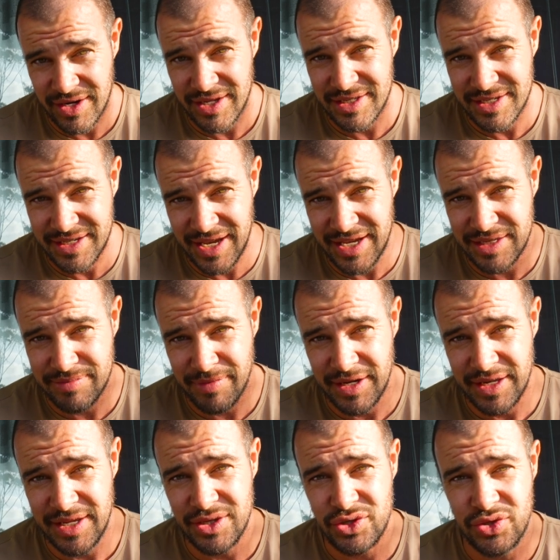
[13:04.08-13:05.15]
in today's
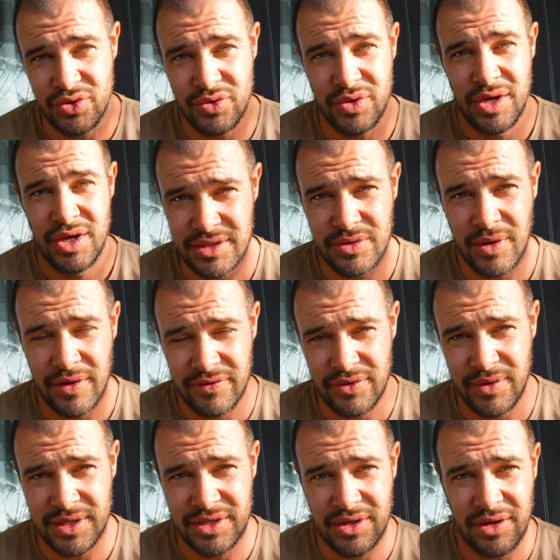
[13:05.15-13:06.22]
money to
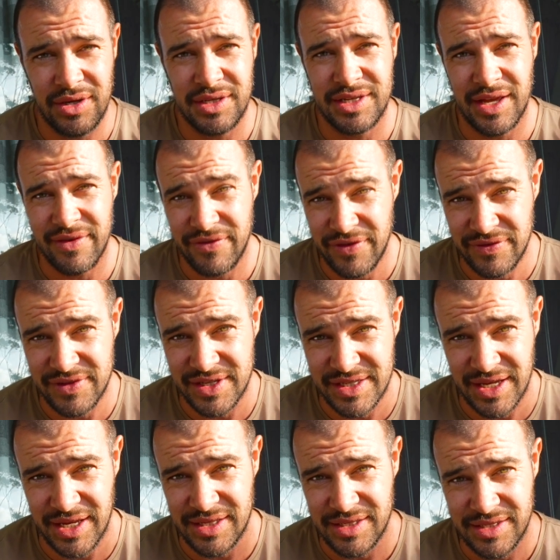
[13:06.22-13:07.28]
$12 and 50
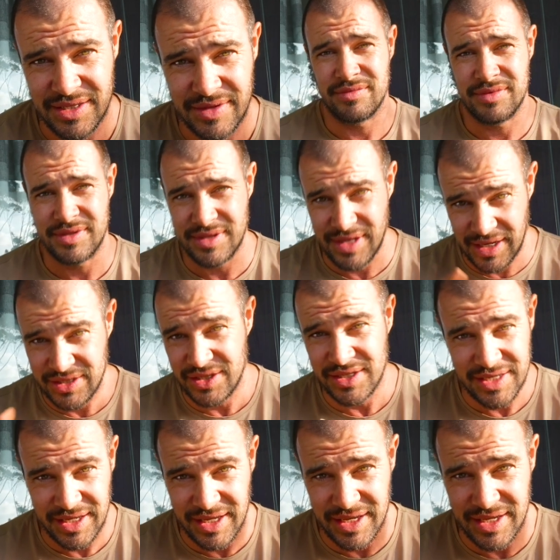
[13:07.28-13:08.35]
cents. That's the
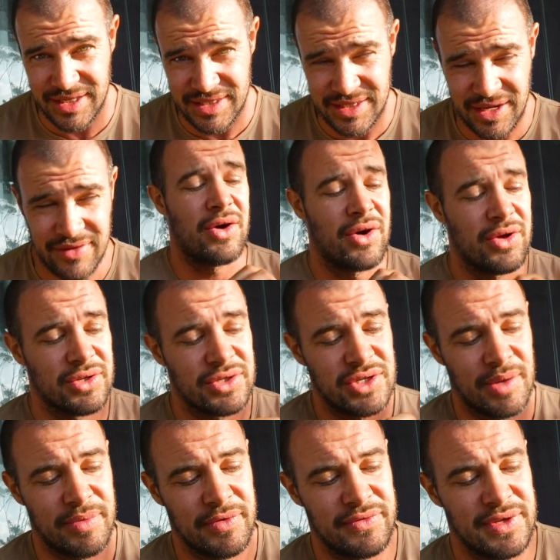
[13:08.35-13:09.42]
ticket itself. On
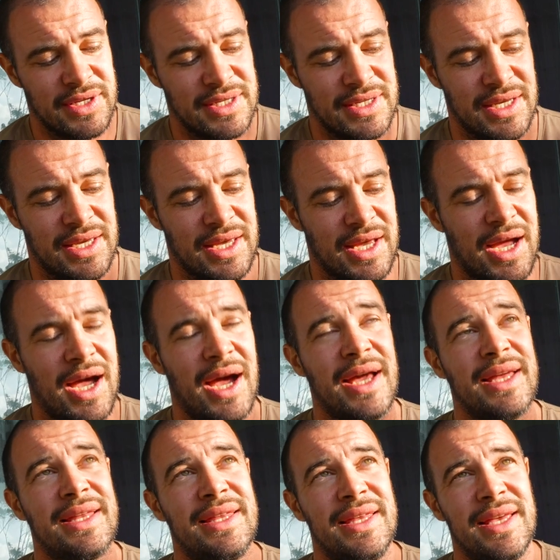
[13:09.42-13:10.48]
top of this ticket,
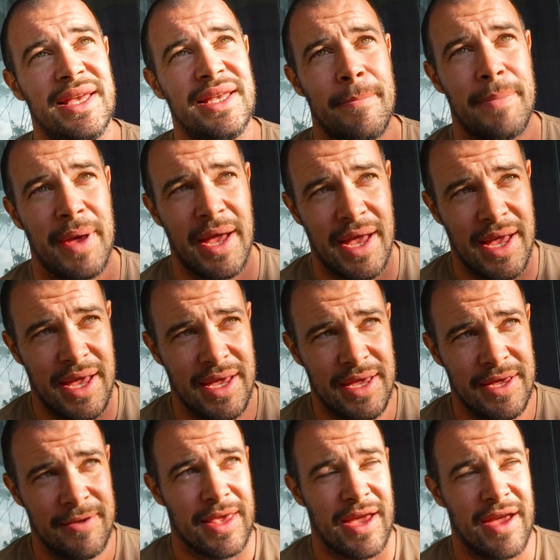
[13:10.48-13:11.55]
I did
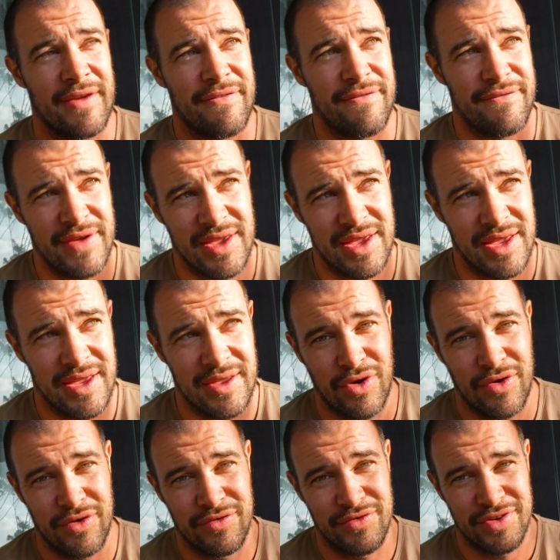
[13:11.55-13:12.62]
pay a fee
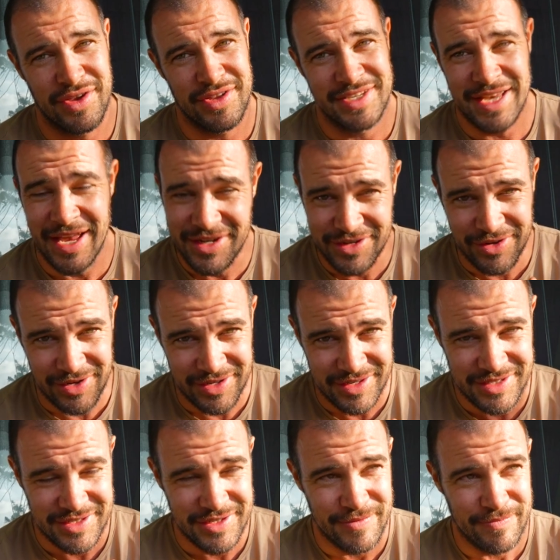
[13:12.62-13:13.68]
of
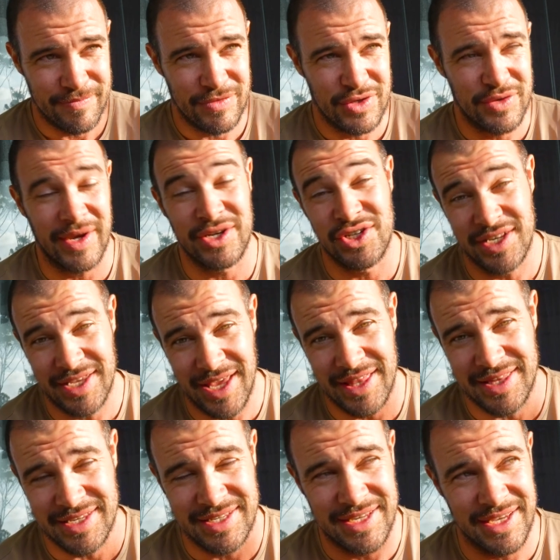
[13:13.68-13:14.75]
$10 to actually
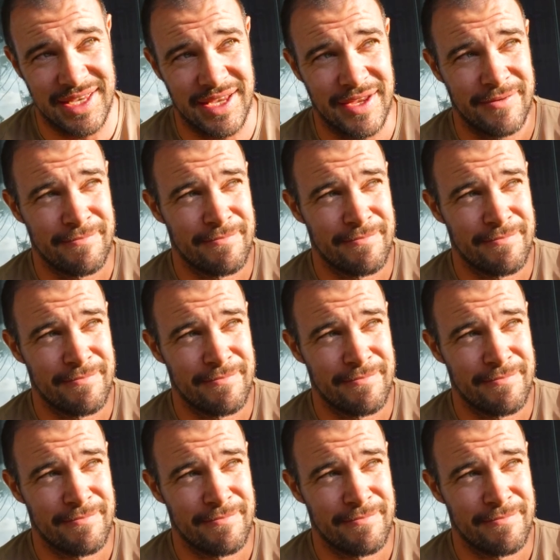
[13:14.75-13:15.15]
get this ticket.